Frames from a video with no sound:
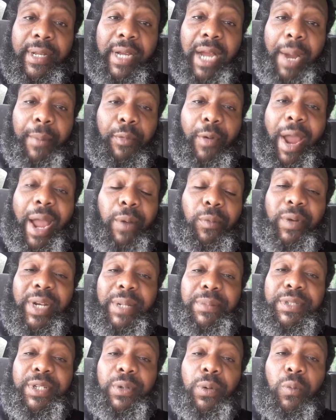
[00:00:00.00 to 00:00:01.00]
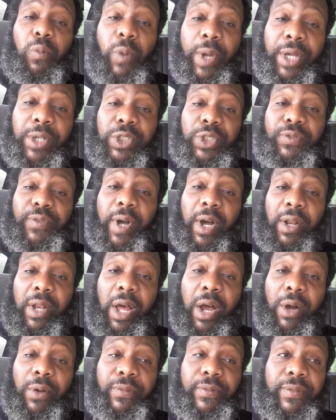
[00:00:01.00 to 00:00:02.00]
I'm riding with him till the wheels fall
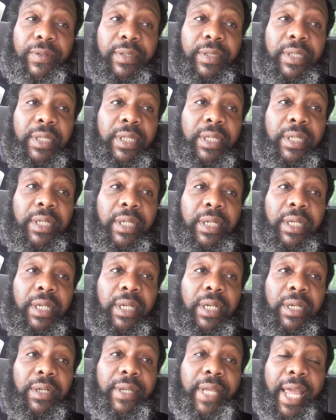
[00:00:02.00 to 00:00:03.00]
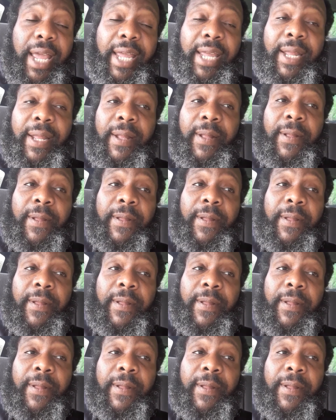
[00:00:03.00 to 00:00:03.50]
off. Okay?